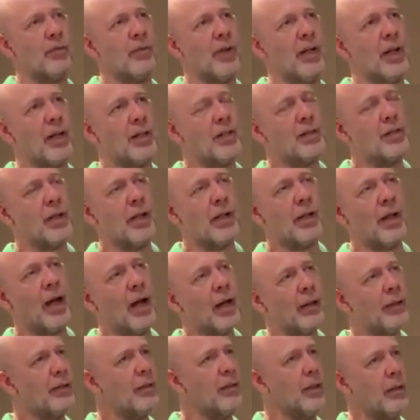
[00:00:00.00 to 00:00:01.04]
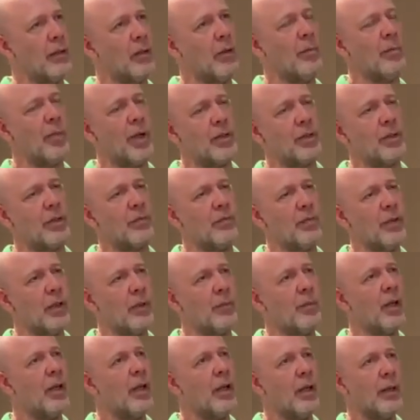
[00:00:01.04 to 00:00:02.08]
When I say ultra-low budget
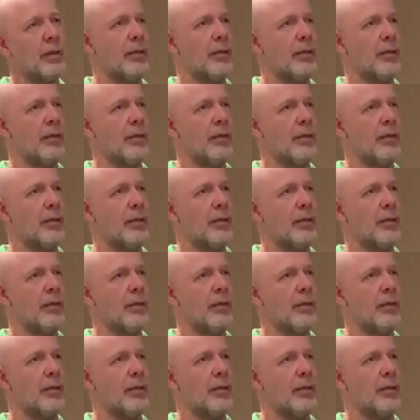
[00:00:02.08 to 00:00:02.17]
film,